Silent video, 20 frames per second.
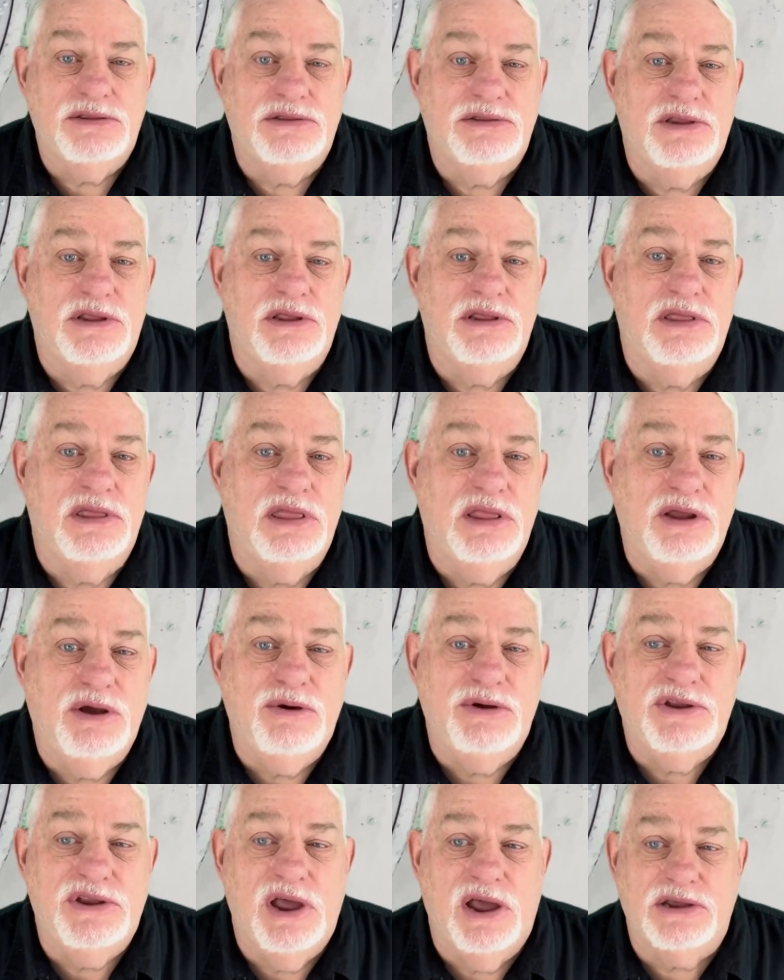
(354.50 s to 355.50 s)

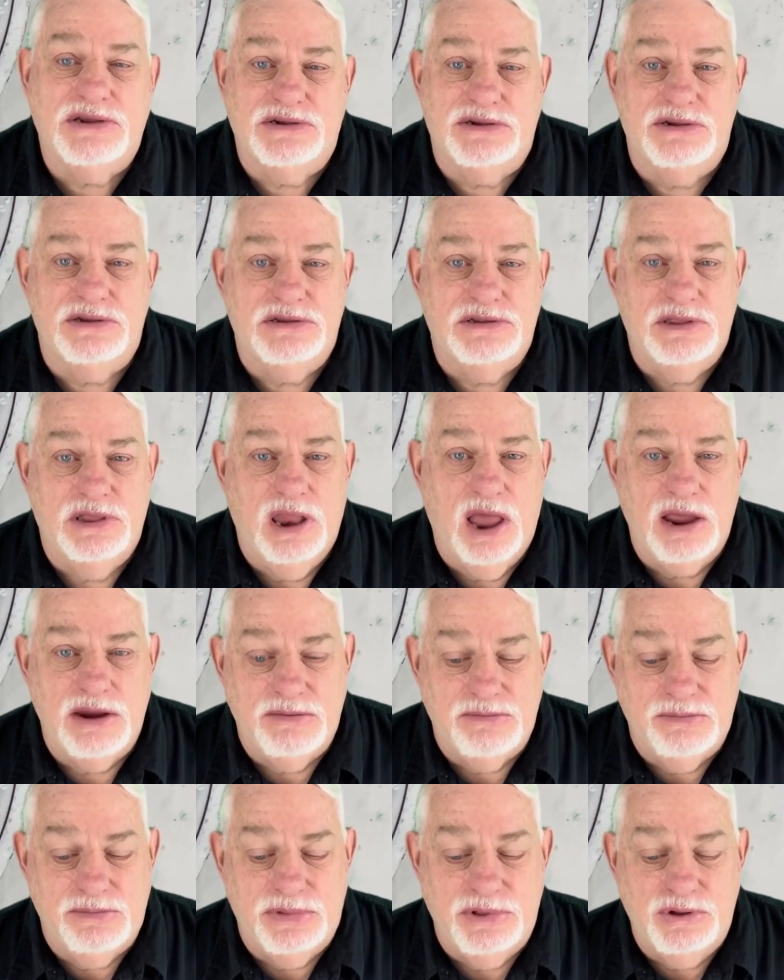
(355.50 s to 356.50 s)
Liquitex light
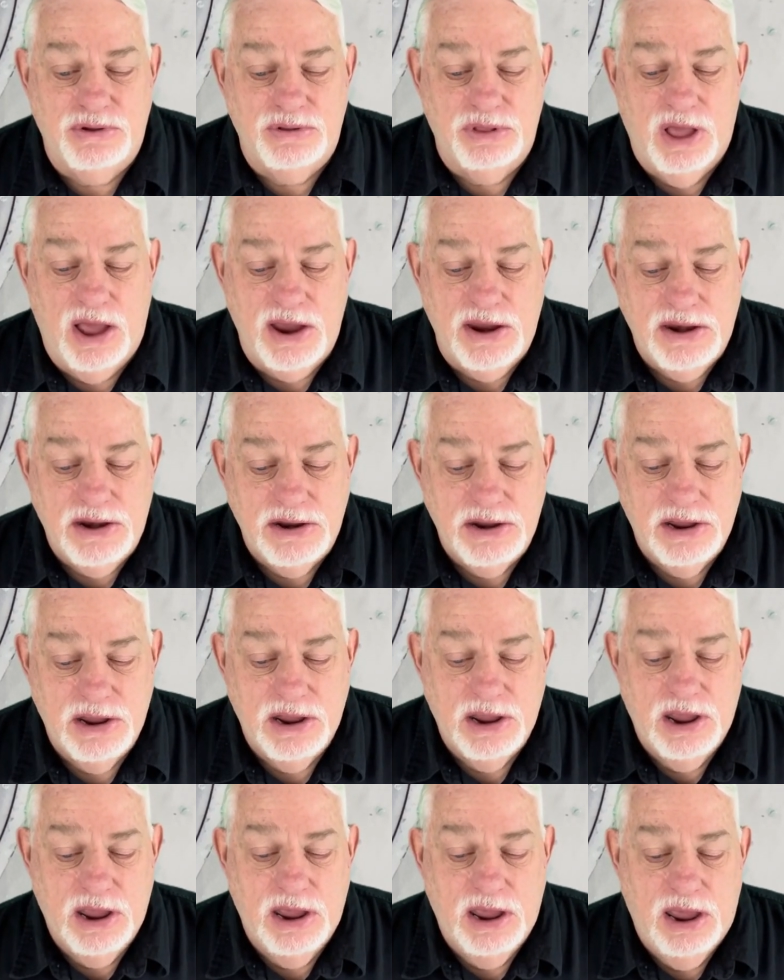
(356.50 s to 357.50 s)
blue light,
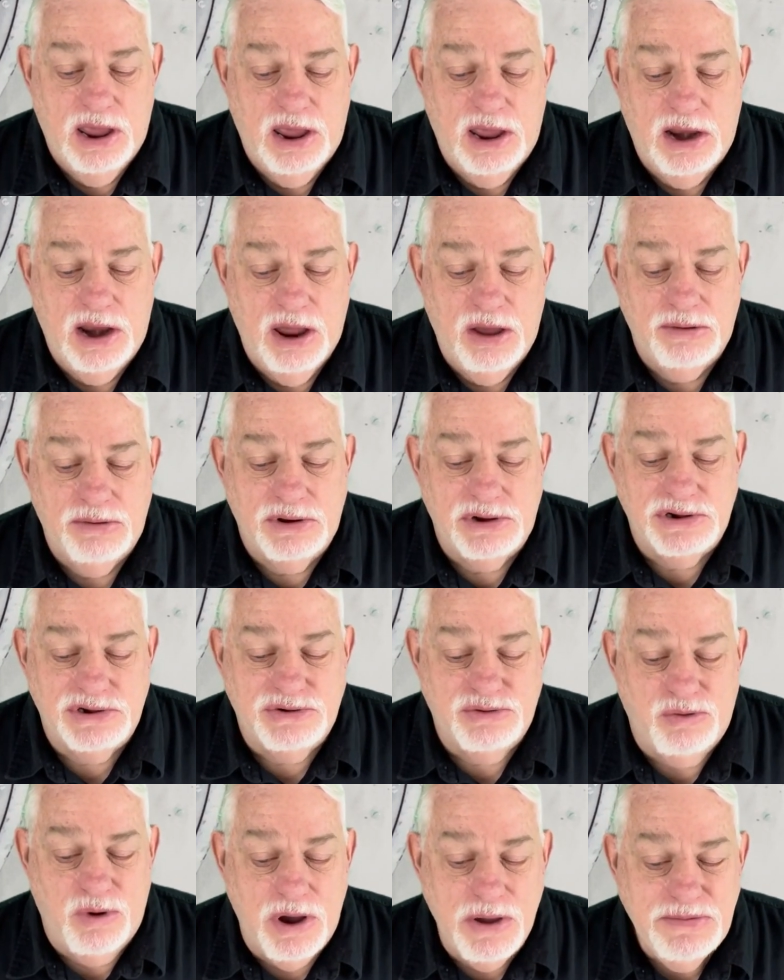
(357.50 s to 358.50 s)
and now I'm going to
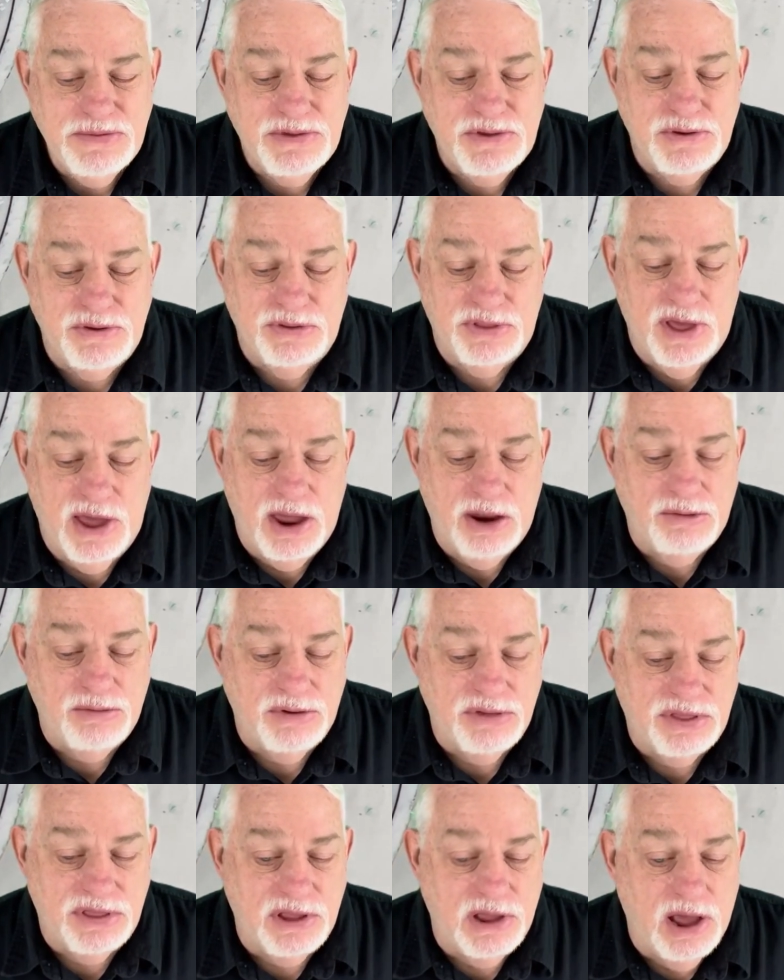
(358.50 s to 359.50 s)
swipe through that
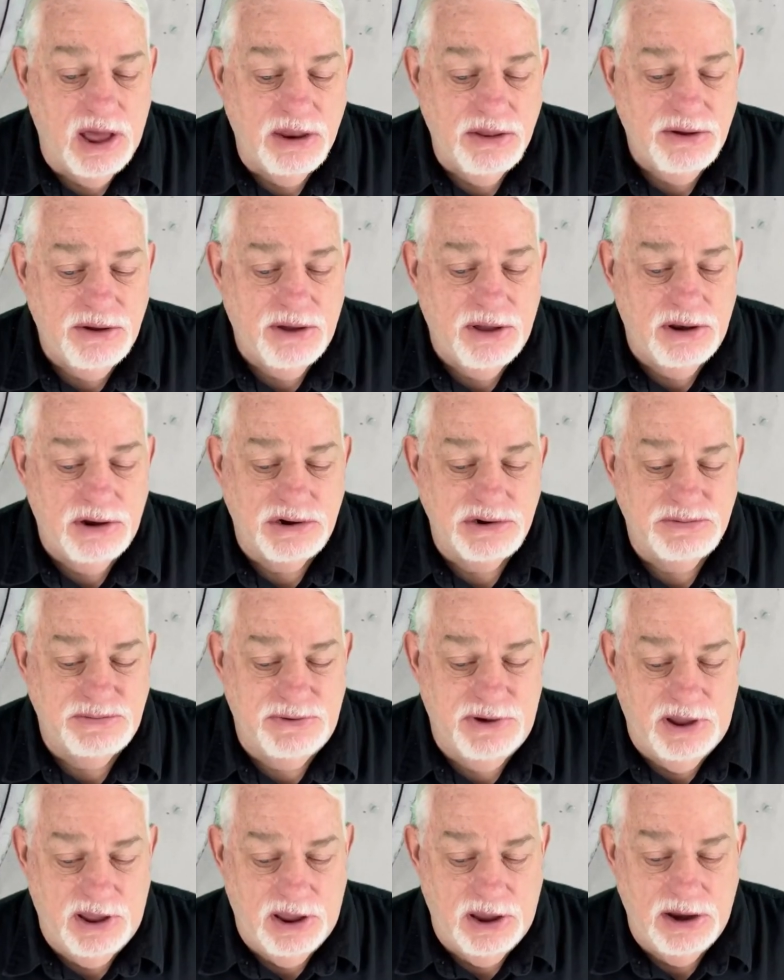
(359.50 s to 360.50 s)
with the other colors
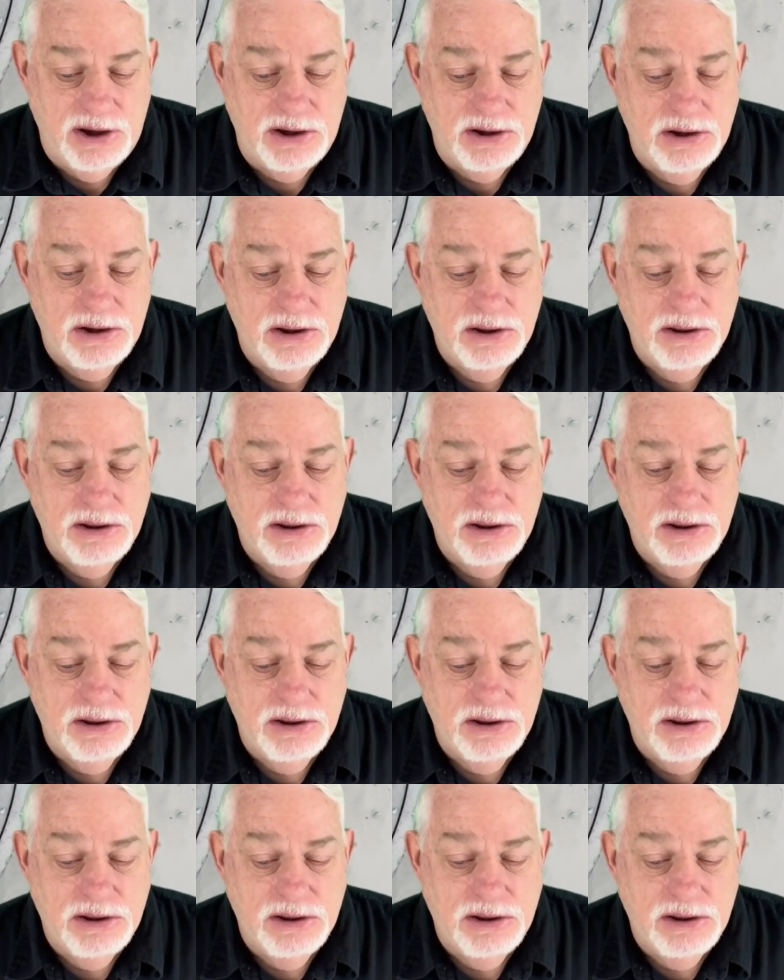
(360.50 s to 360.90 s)
behind